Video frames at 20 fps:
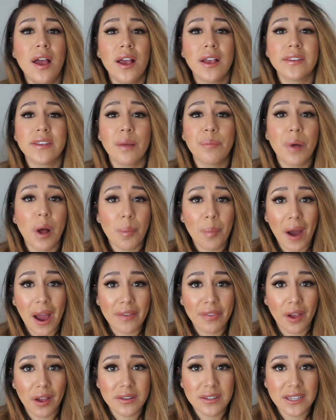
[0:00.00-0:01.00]
Some ball
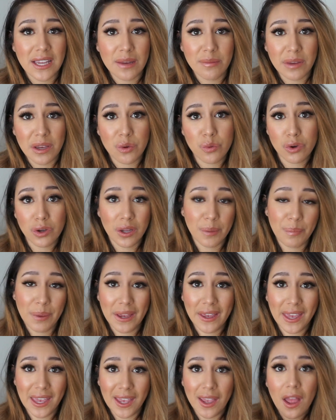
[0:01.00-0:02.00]
pythons can be really
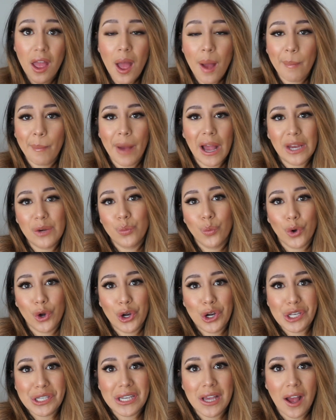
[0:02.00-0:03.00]
picky. Mine
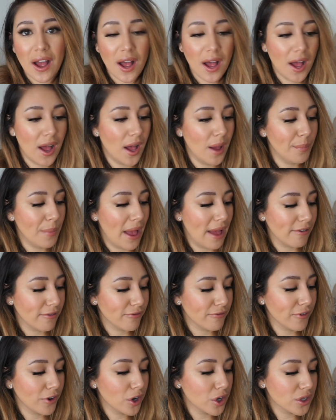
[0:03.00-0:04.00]
weren't. At
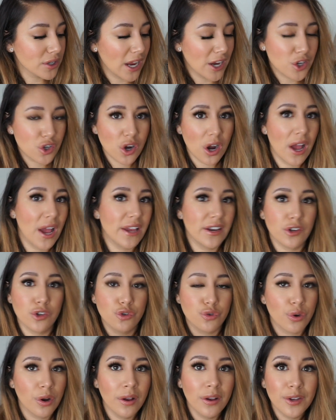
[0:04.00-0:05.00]
first I tried
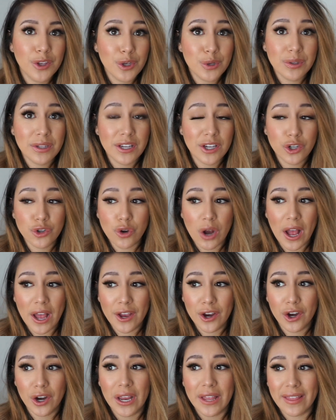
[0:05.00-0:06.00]
using a
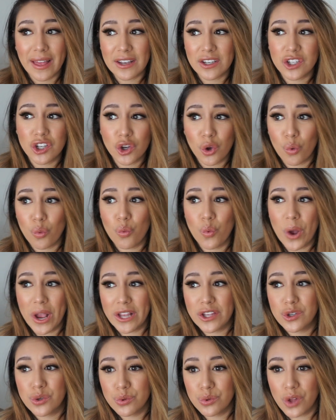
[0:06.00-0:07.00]
dryer. That took way
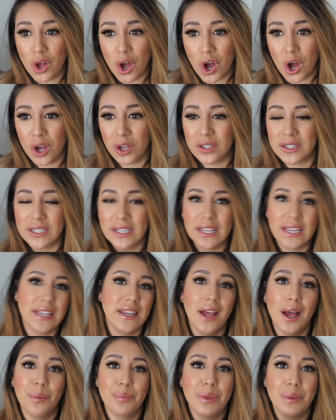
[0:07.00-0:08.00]
too long to heat
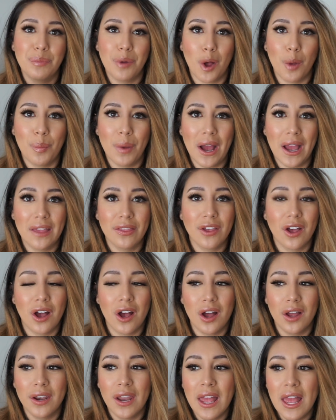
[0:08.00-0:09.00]
up the ball
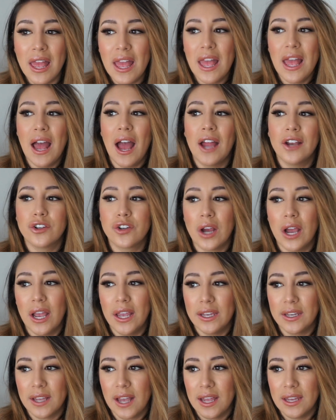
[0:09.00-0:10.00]
python. I
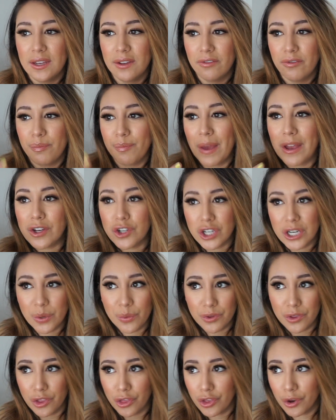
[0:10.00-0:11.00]
tried kind of measuring it
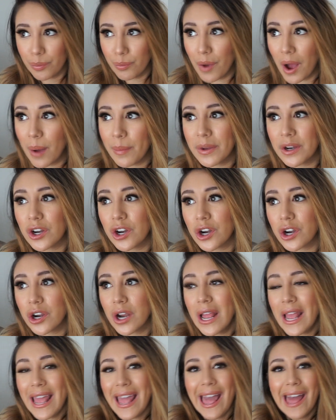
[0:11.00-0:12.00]
with a thermometer,
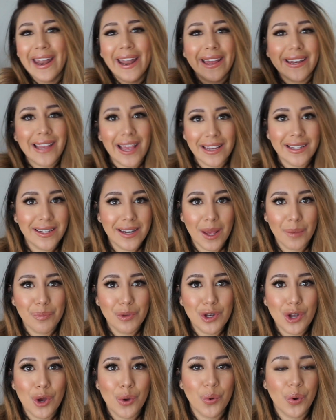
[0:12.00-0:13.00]
and I ended up,
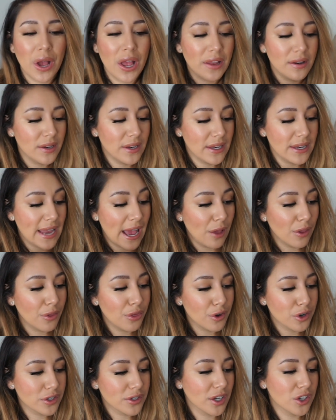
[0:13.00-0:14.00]
you know, and now that
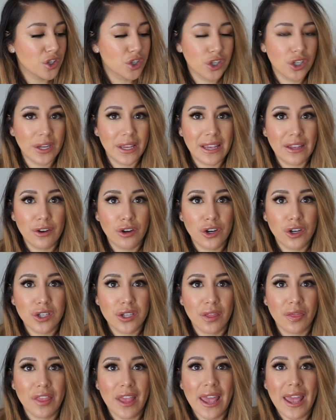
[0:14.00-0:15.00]
they're such good eaters,
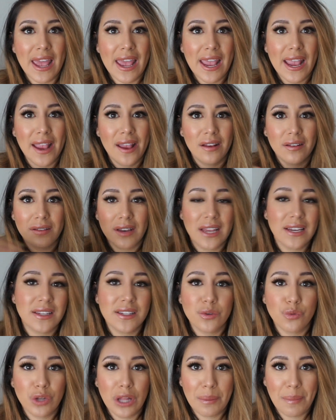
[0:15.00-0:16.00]
it
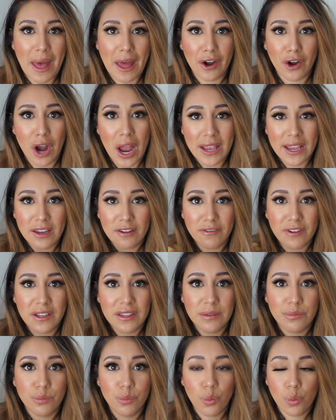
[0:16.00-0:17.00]
doesn't really matter. I can feed
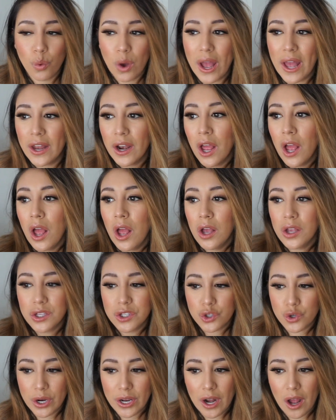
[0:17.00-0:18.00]
them wet
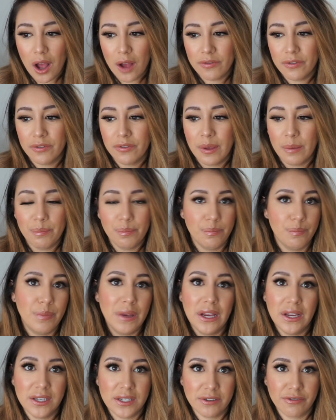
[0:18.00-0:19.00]
straight off of them
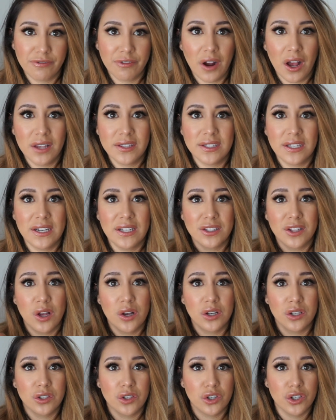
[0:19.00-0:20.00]
being defrosted. As
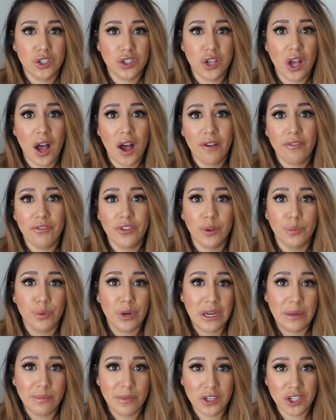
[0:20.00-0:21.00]
long as they're soft, they'll
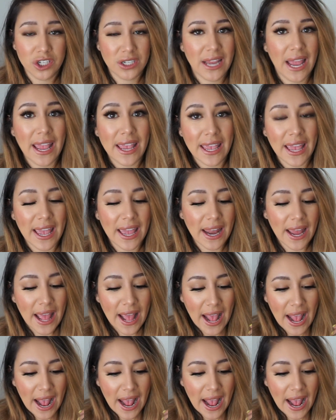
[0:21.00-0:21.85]
pretty much take it.